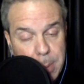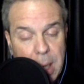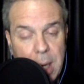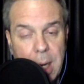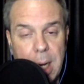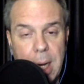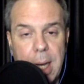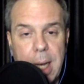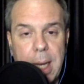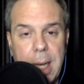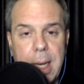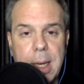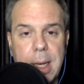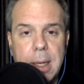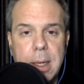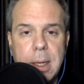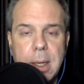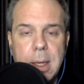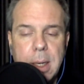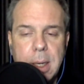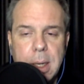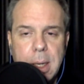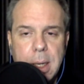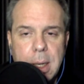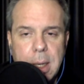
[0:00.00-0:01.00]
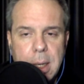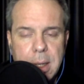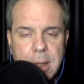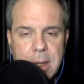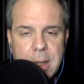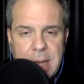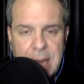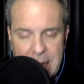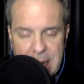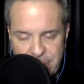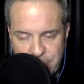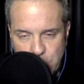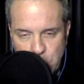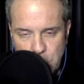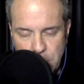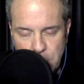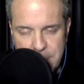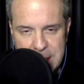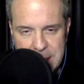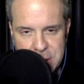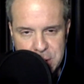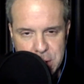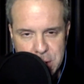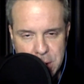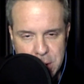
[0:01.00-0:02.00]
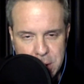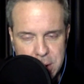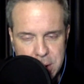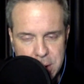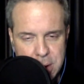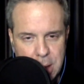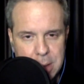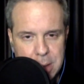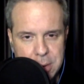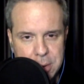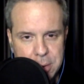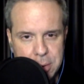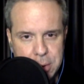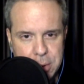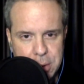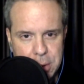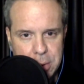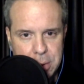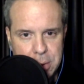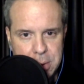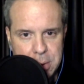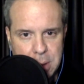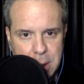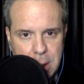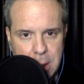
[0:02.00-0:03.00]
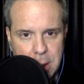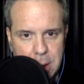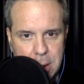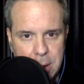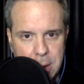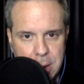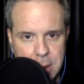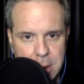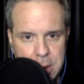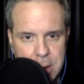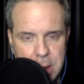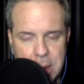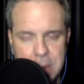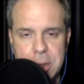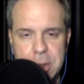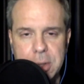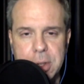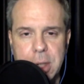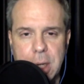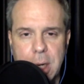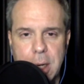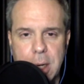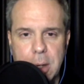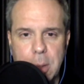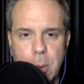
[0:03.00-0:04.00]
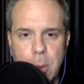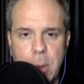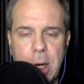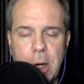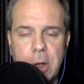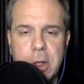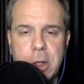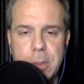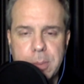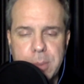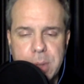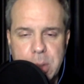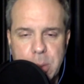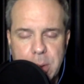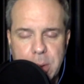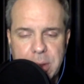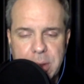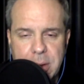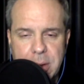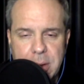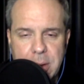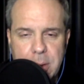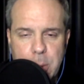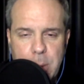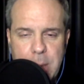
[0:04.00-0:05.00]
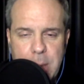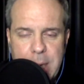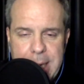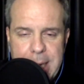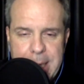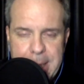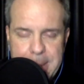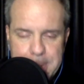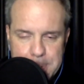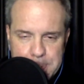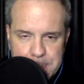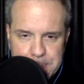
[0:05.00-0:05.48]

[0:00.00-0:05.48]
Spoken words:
by the aforementioned Dr. Jill Tarter. Dr. Tarter, welcome to A Third Way.